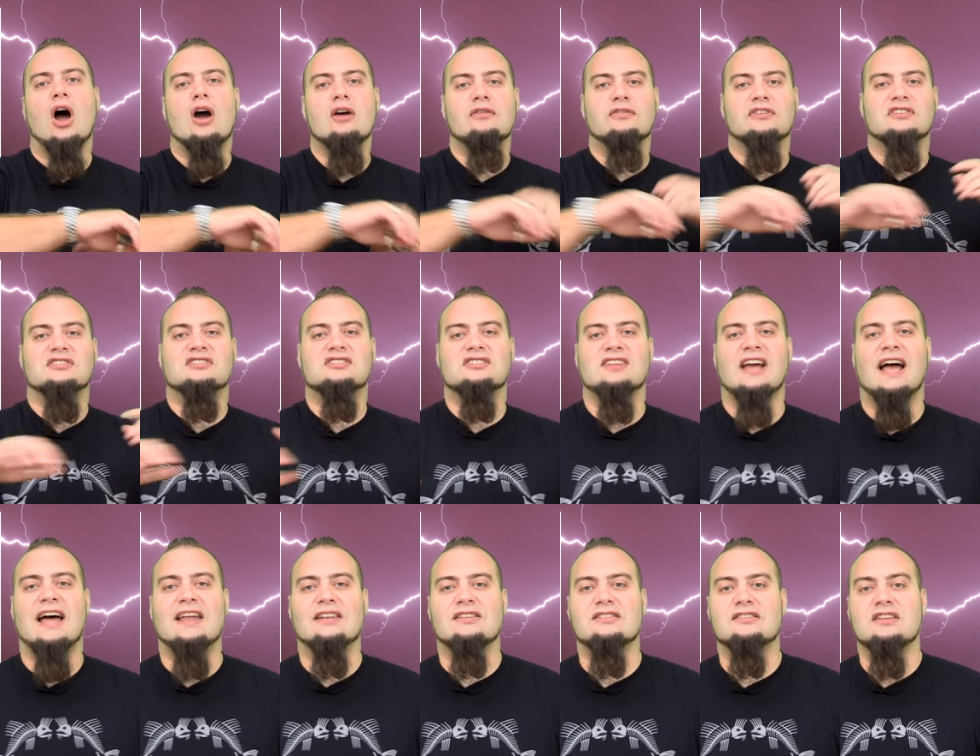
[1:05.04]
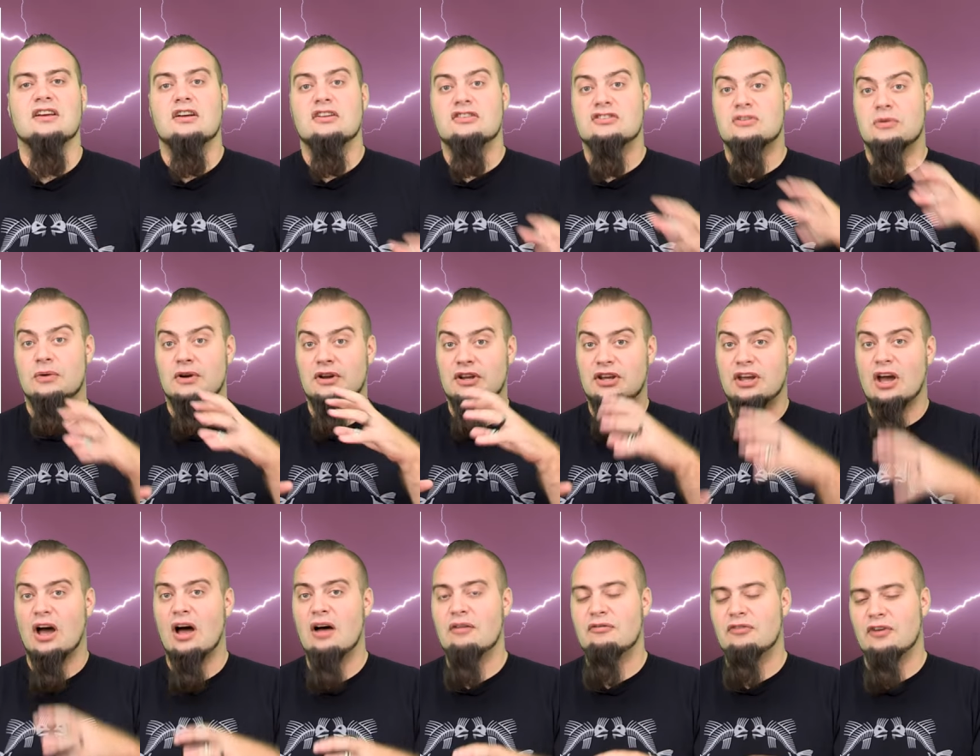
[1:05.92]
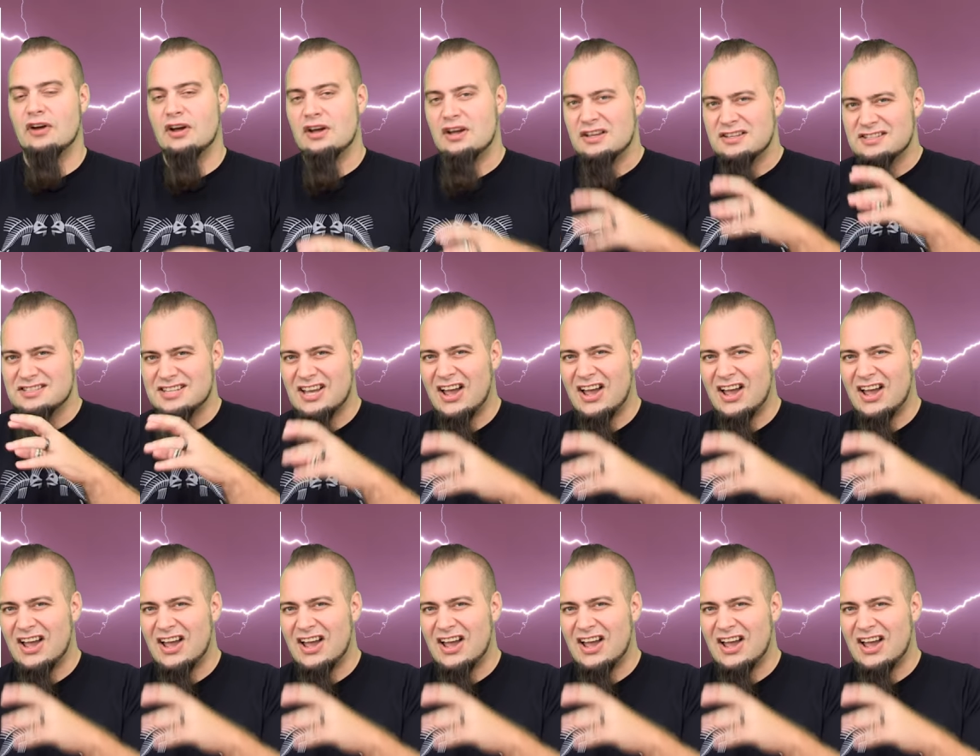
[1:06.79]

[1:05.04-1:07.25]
over sand to uncover